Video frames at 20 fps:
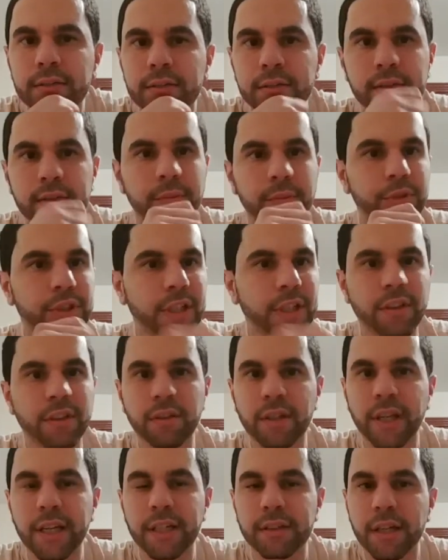I wish I had the
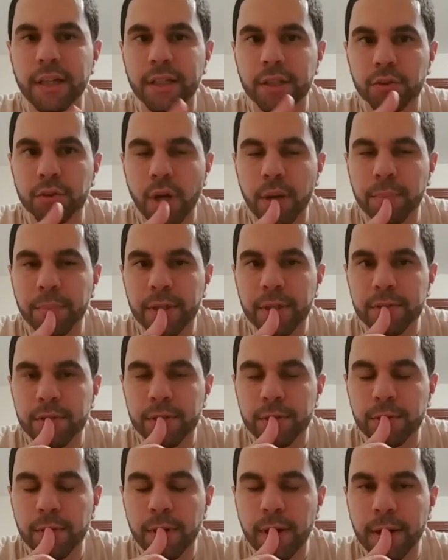link that I could drop
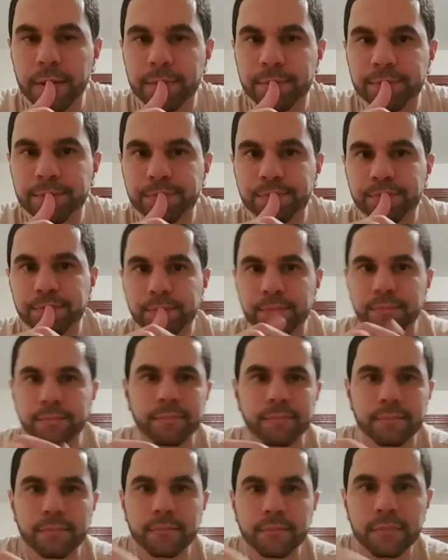into
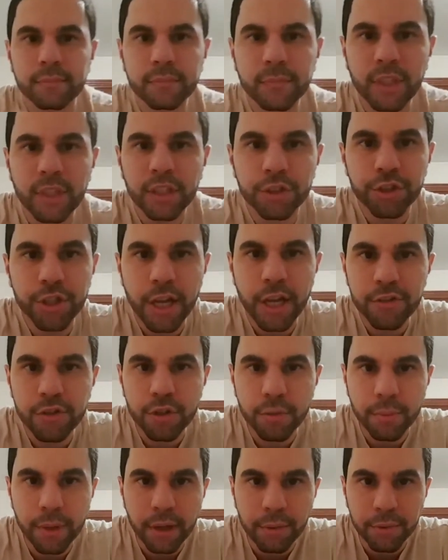chat too.
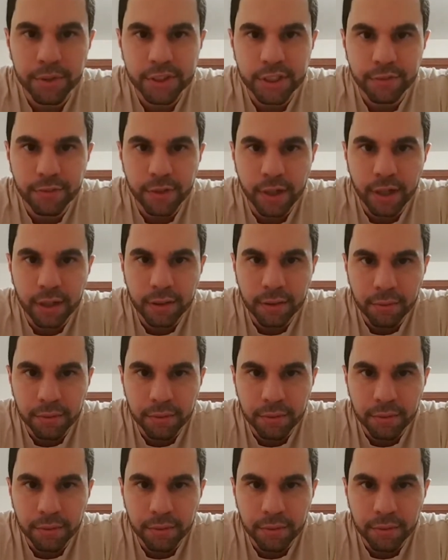But I'm gonna see if I